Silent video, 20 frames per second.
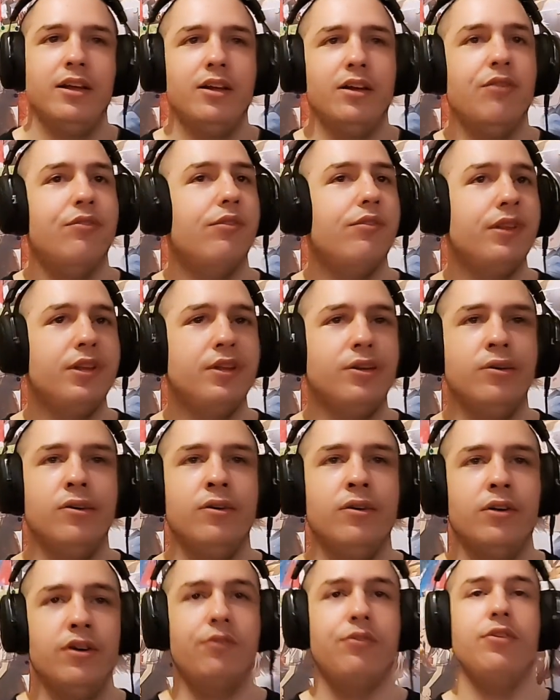Love the
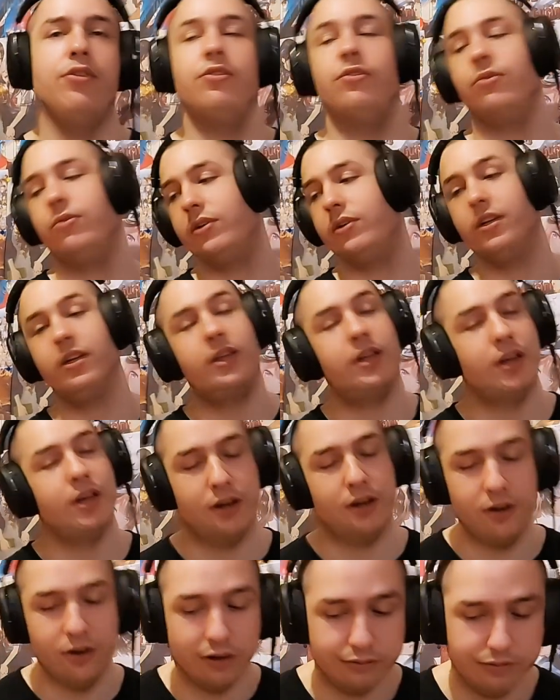video, love the song,
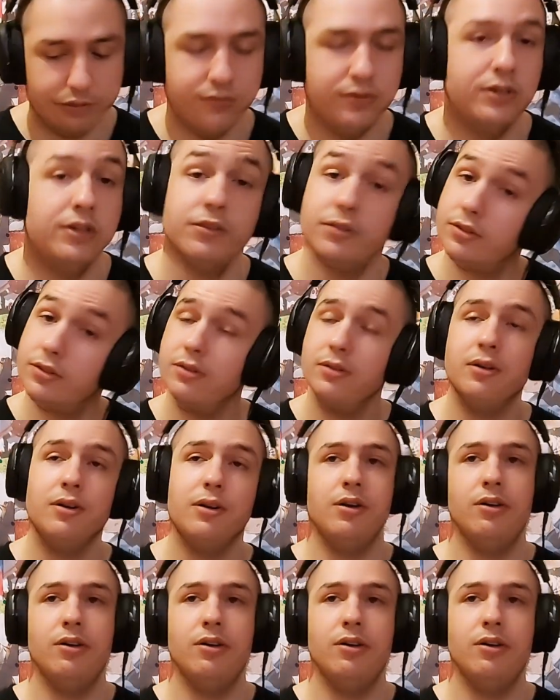love her voice,